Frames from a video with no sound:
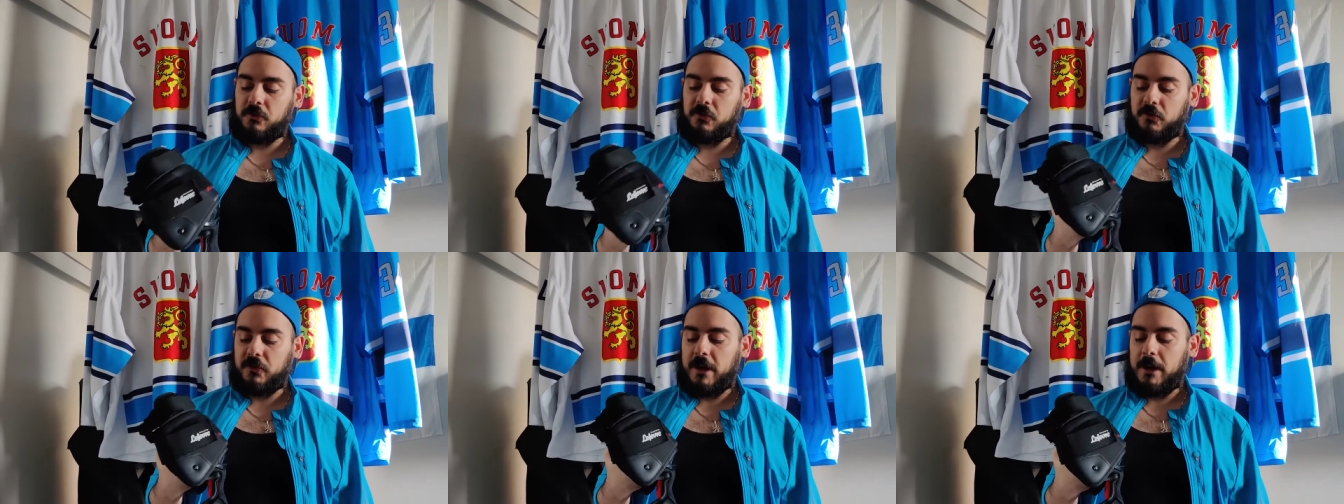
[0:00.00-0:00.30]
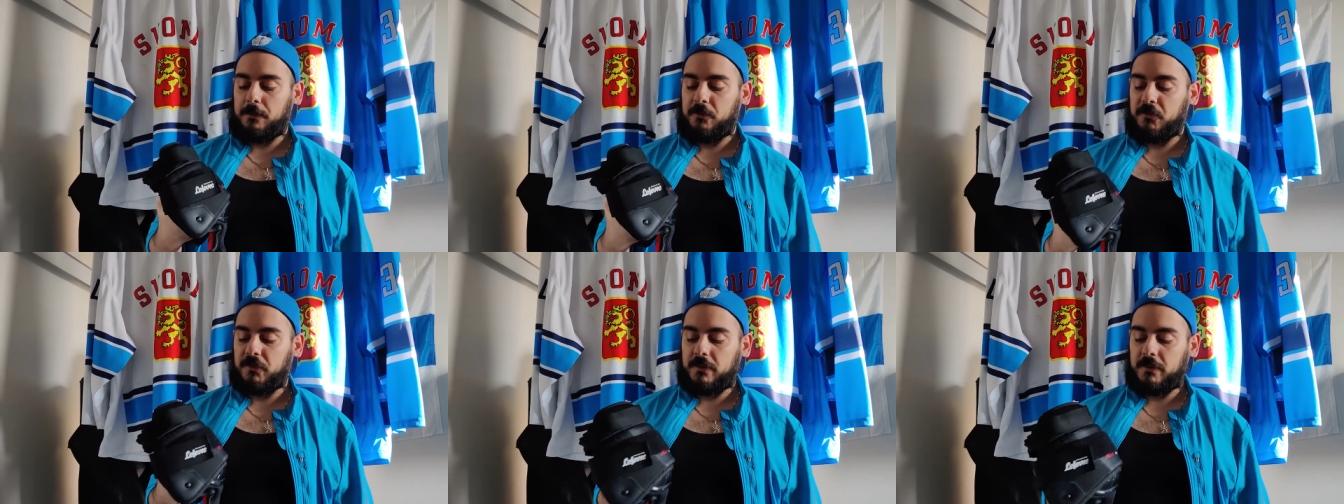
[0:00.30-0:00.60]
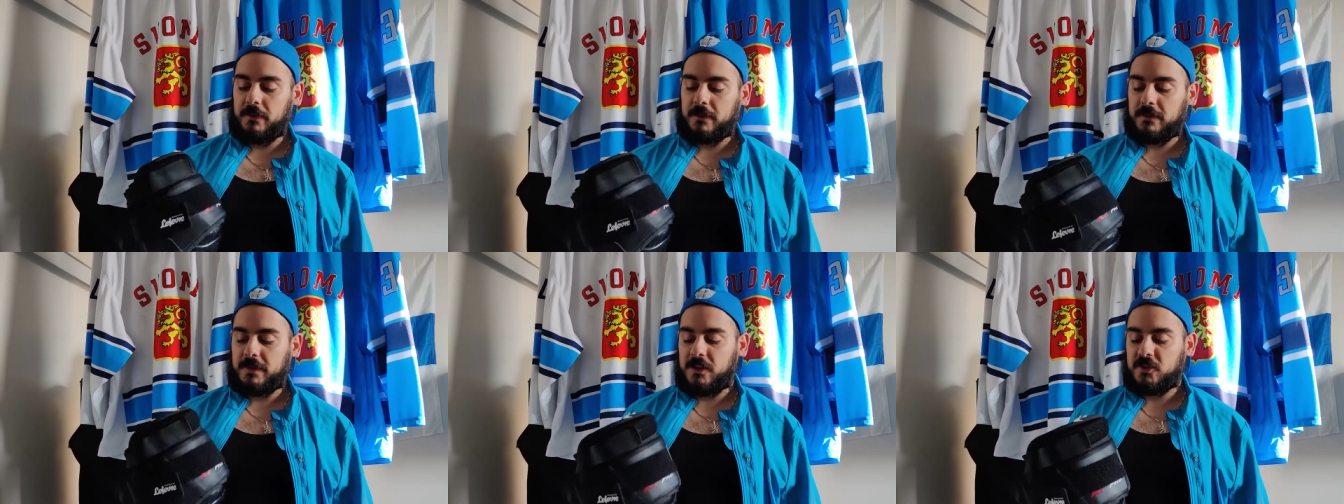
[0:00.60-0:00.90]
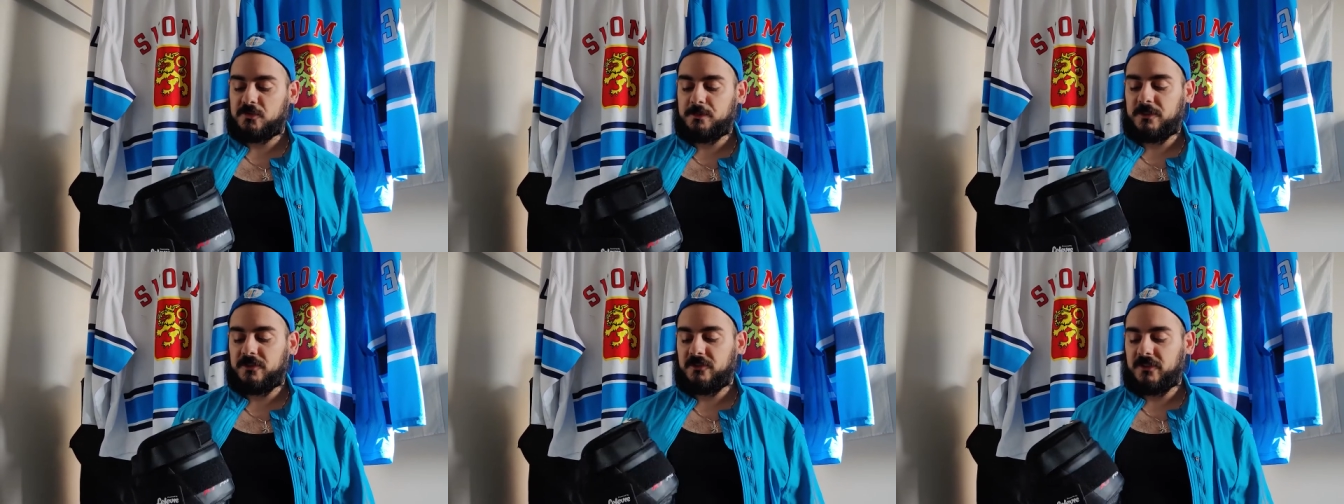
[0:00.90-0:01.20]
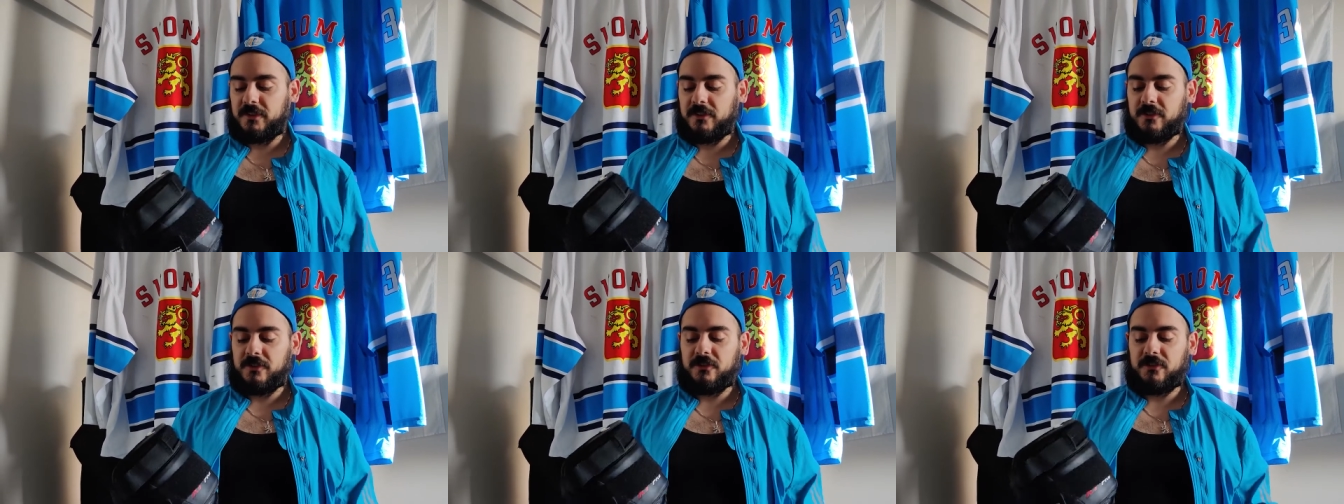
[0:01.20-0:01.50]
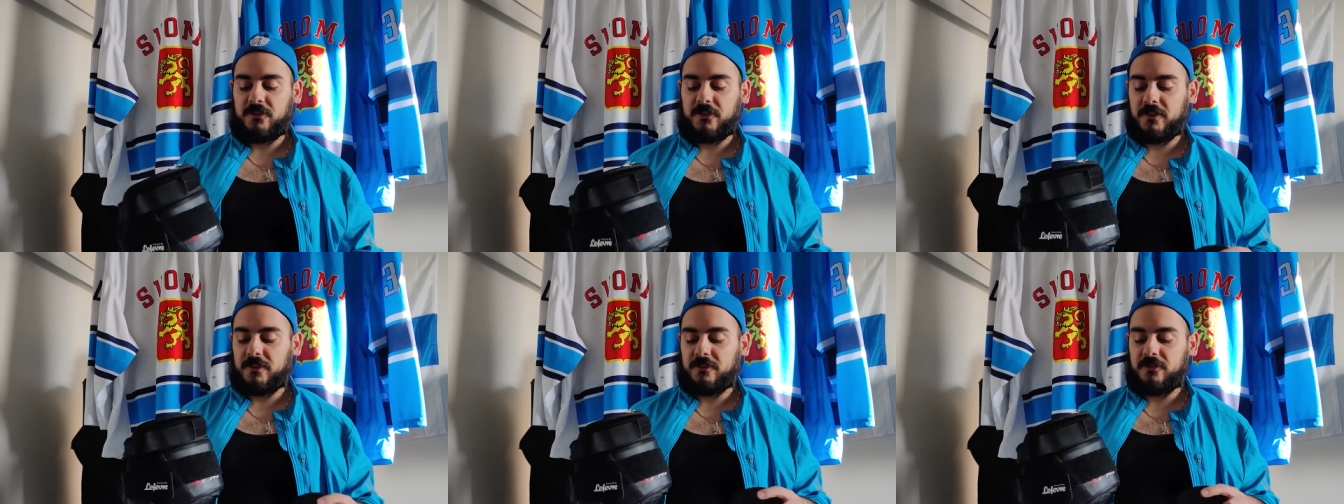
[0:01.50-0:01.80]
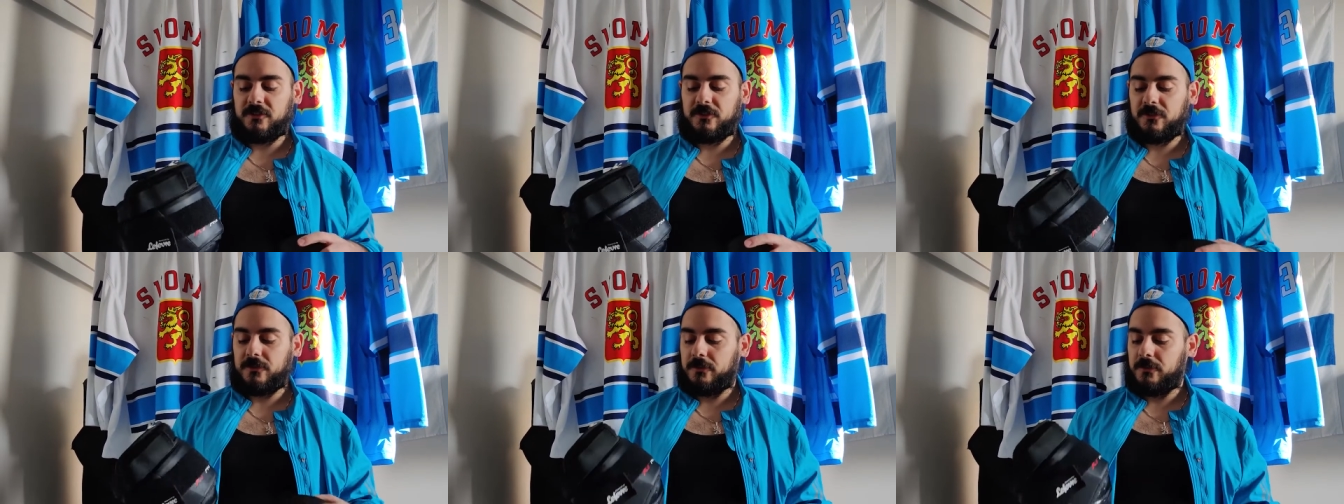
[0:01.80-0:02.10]
straps and attachments, and these
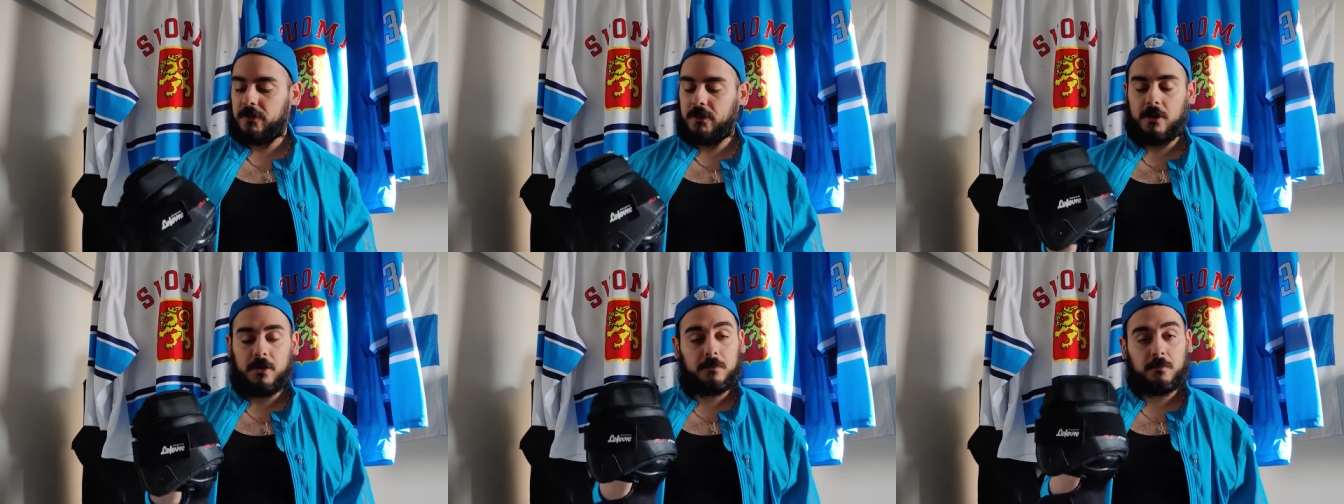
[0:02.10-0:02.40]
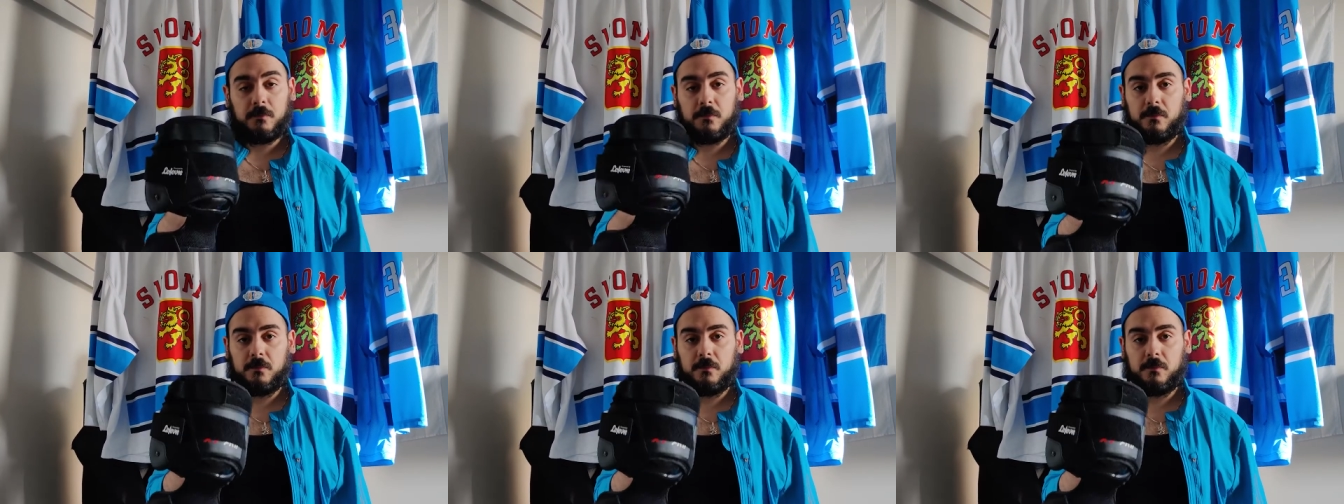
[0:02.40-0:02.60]
things, you know,